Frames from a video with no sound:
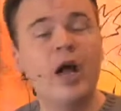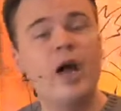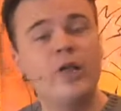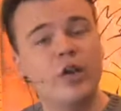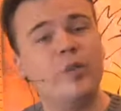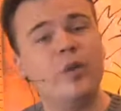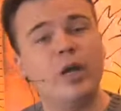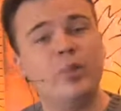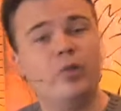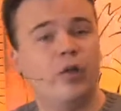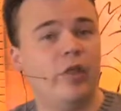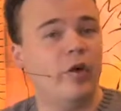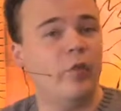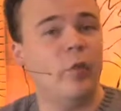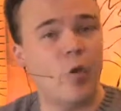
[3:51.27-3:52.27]
and they'll be able to
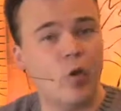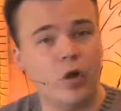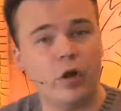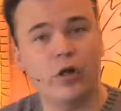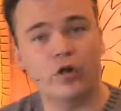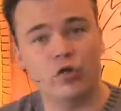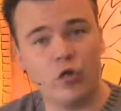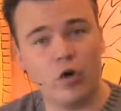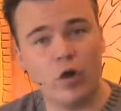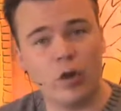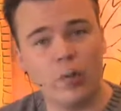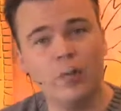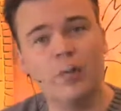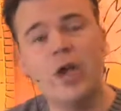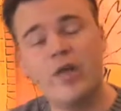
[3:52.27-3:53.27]
then remotely control it.